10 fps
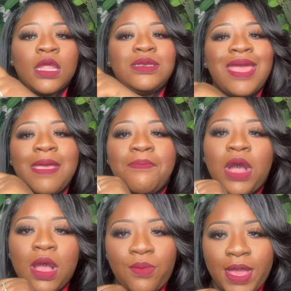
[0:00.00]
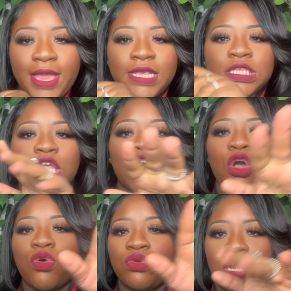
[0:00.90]
They part ways and
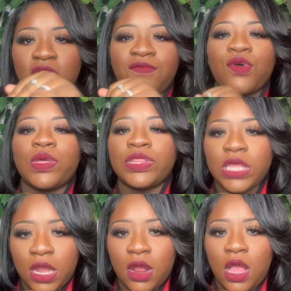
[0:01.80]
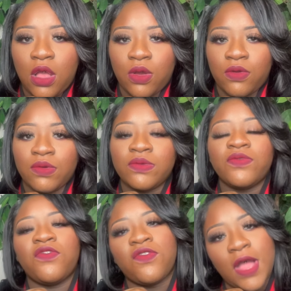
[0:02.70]
go live on their own,
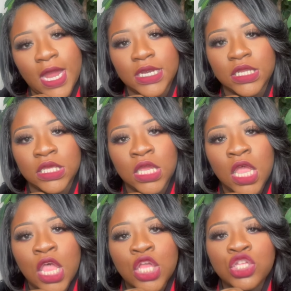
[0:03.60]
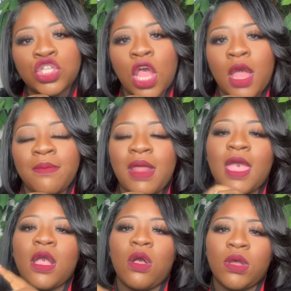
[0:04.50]
finally. So I'm
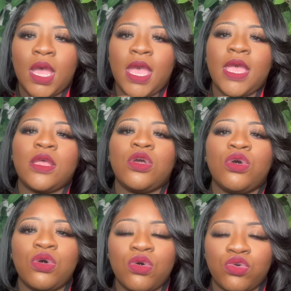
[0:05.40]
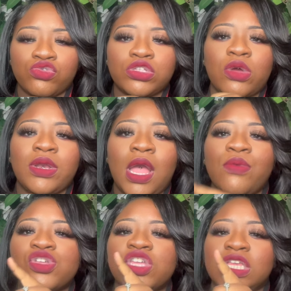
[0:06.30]
like, okay, cool. So
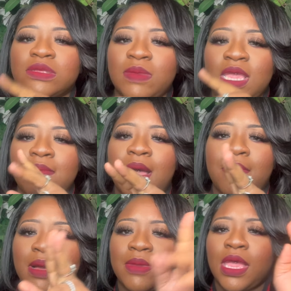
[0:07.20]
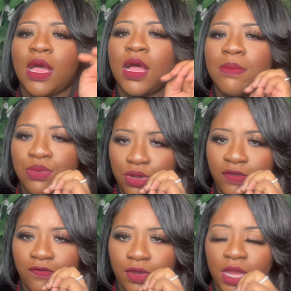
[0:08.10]
now it's just me, my mama, and her
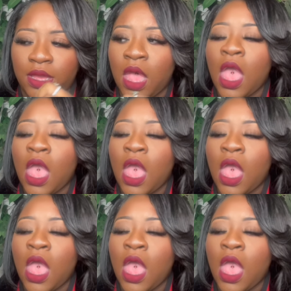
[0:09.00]
boyfriend.